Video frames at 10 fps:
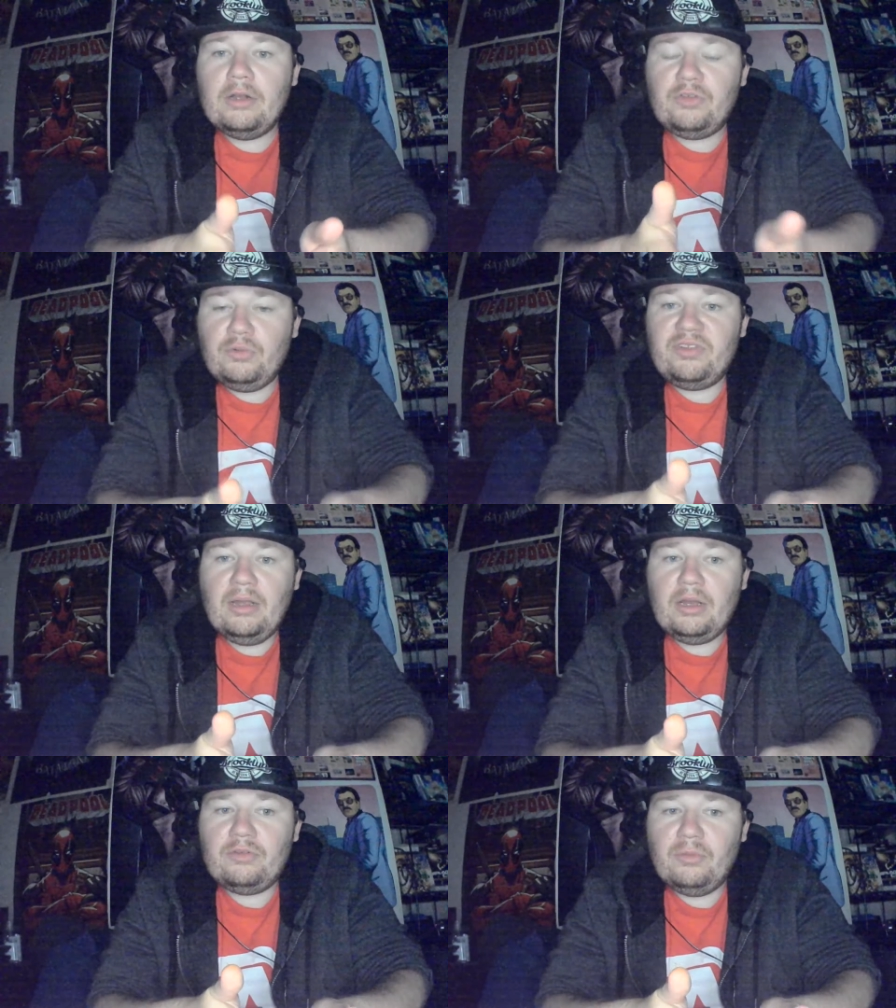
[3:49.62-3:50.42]
Two
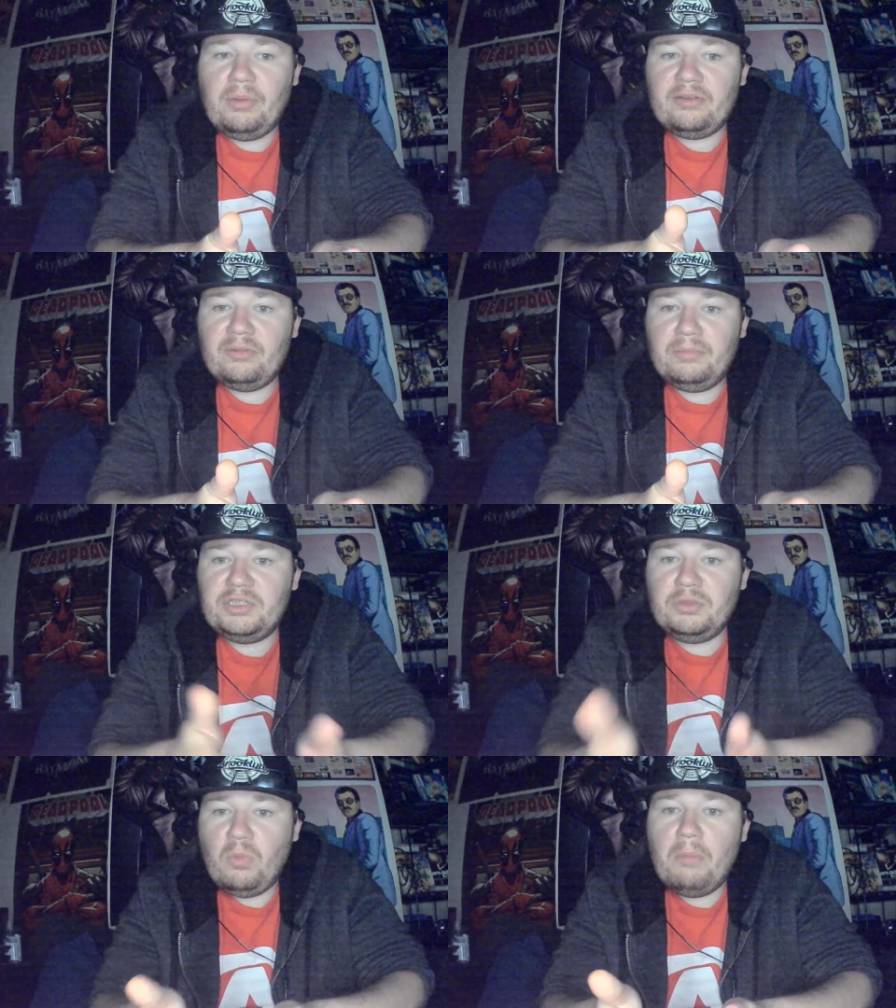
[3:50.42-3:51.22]
by
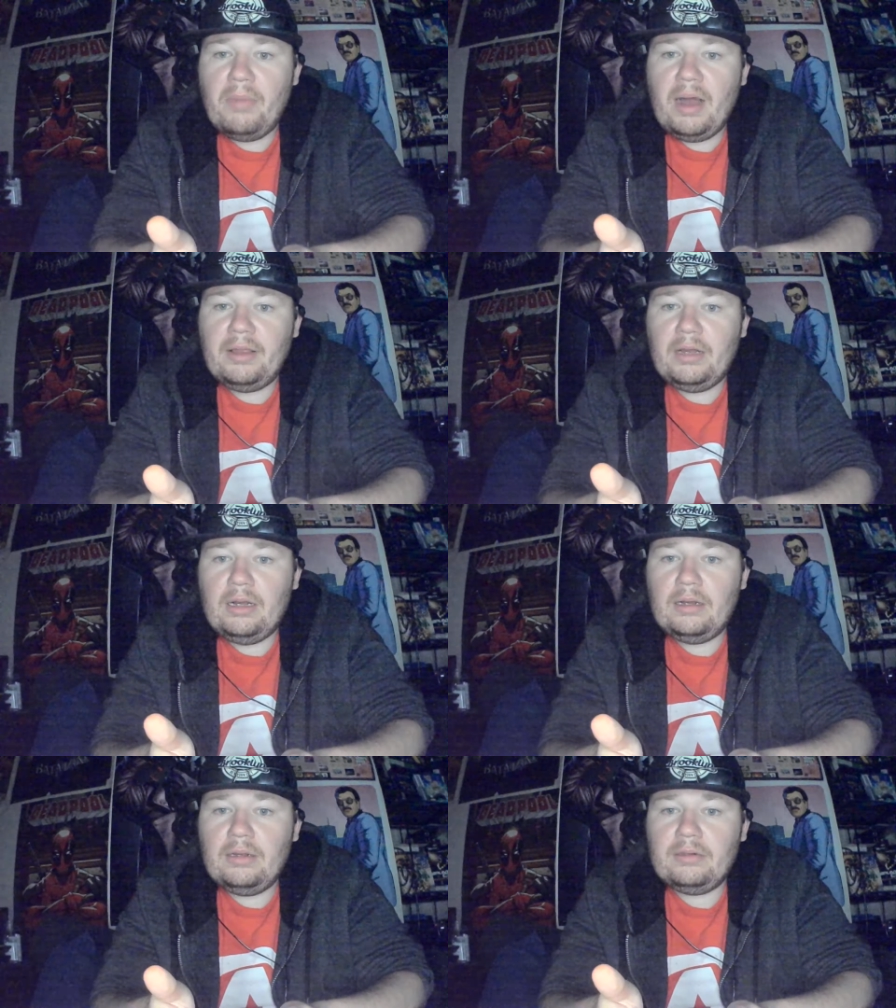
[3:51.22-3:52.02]
submission, 1 by
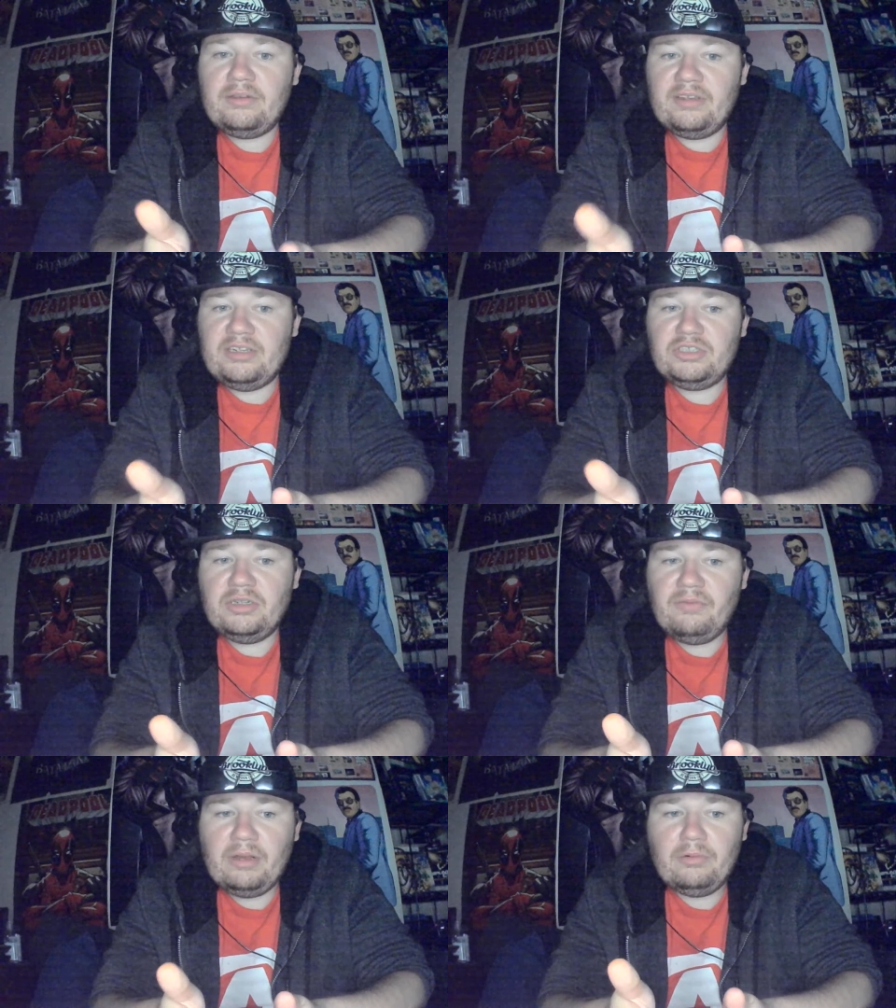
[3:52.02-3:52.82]
decision,
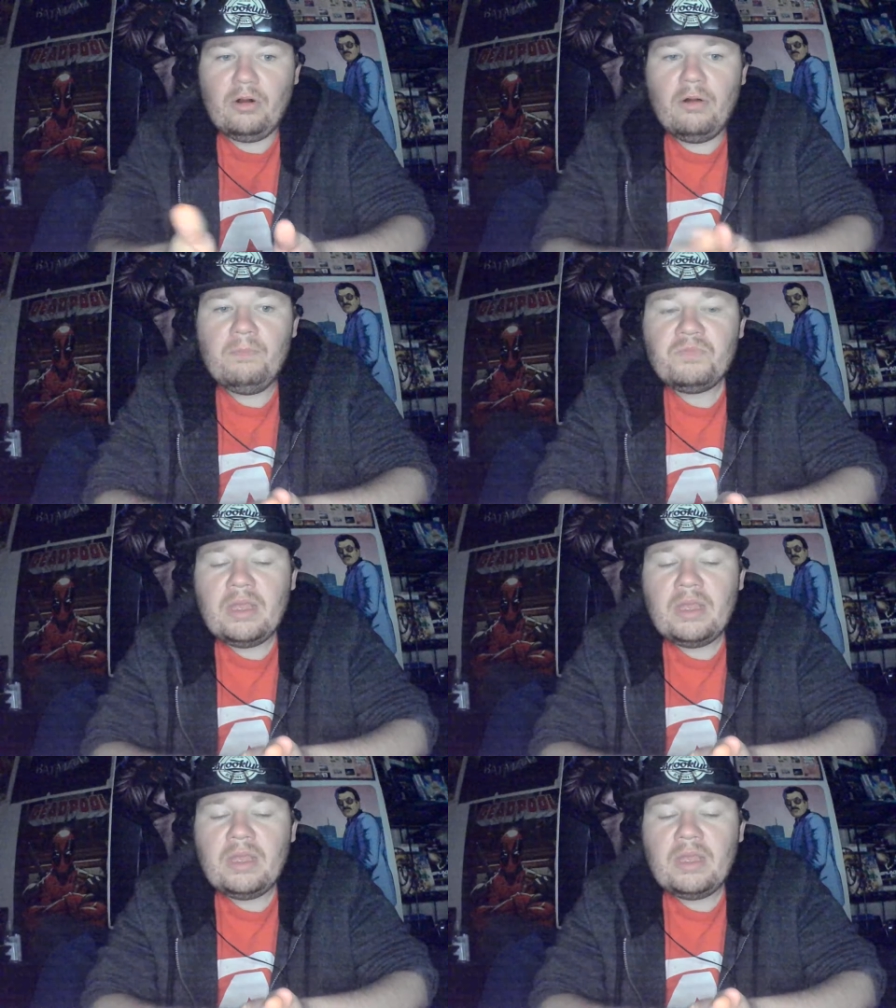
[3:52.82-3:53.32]
if I recall.